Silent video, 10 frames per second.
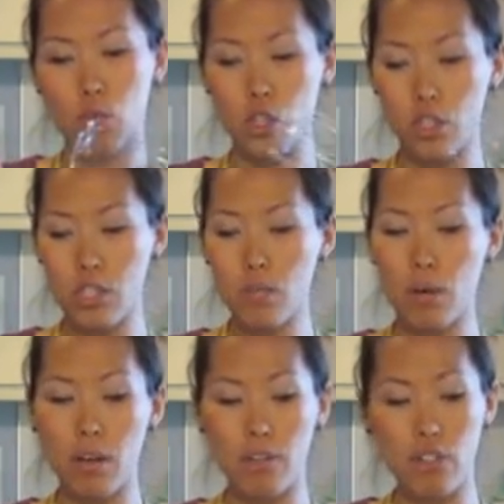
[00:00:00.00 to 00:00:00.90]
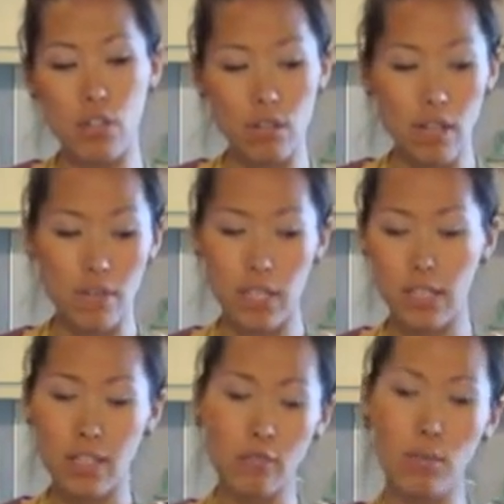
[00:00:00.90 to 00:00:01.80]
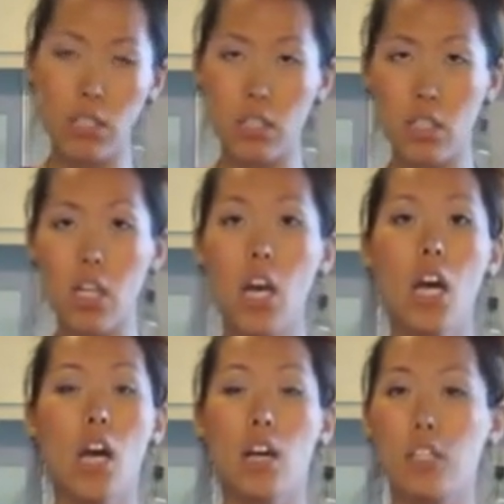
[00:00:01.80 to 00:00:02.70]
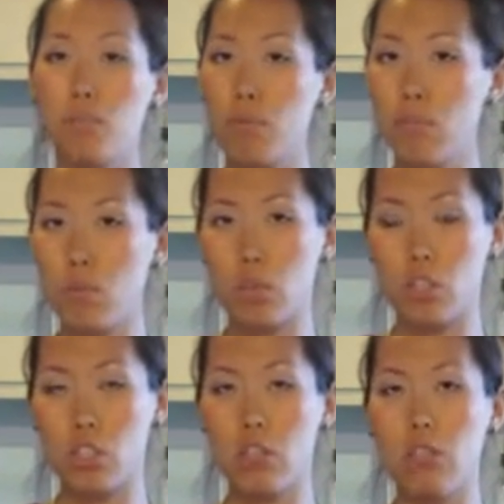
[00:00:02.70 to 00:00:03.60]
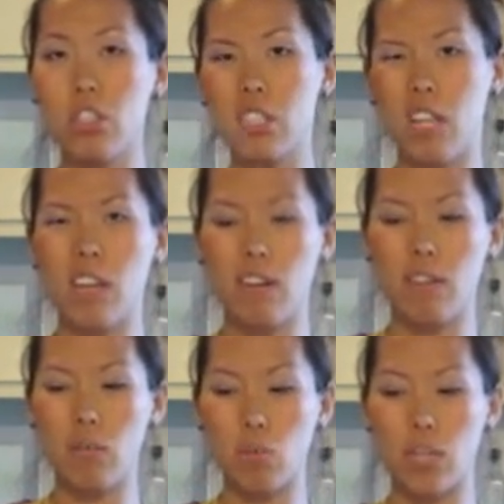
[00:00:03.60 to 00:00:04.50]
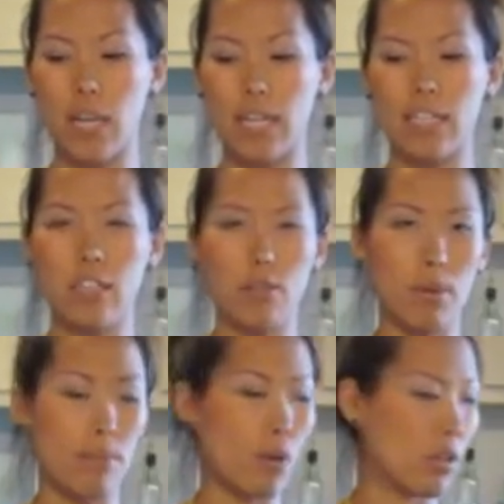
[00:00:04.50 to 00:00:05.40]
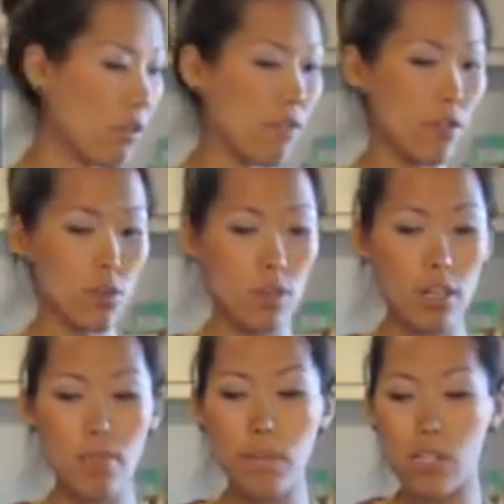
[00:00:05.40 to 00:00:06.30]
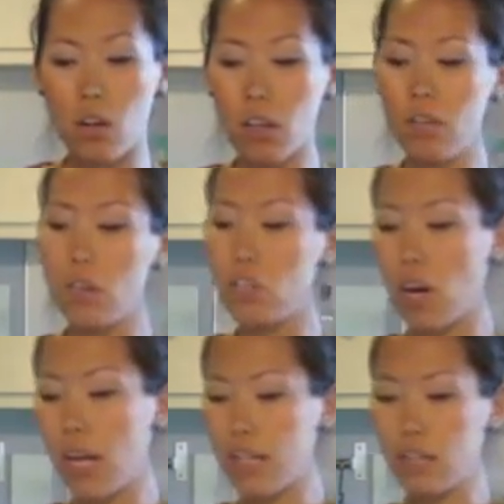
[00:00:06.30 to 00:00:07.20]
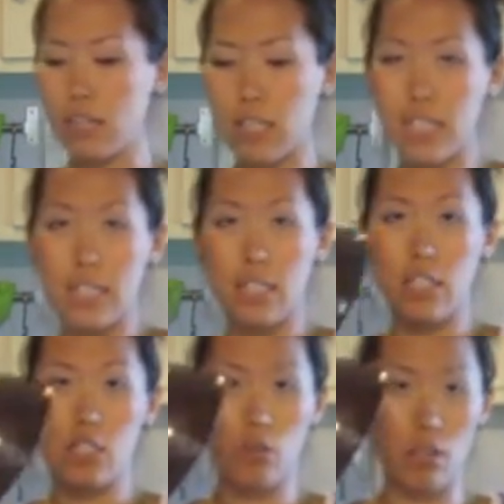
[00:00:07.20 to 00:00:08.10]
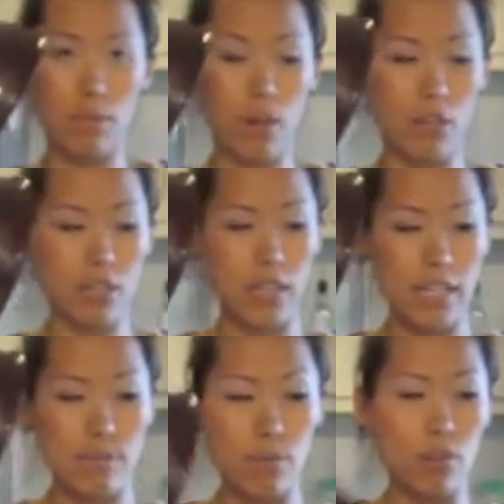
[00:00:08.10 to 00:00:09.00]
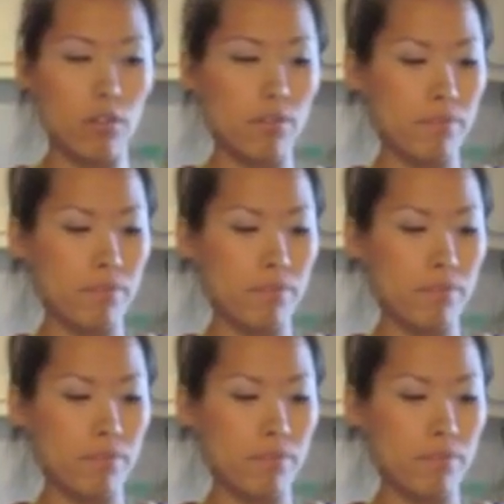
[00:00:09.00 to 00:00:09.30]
work just as well. If you don't have a handheld mixer, spoons work too. You just kind of have to work at it a little bit more. First, we're gonna mix all of our dry ingredients into our smaller size bowl.